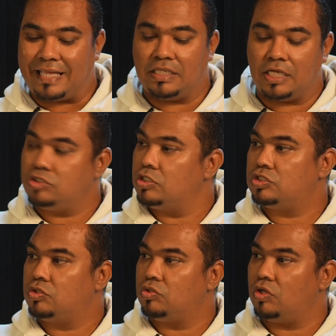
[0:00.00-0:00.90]
next to the
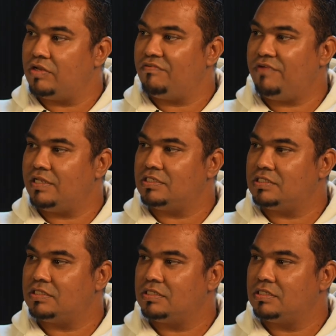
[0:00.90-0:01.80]
school on the fence.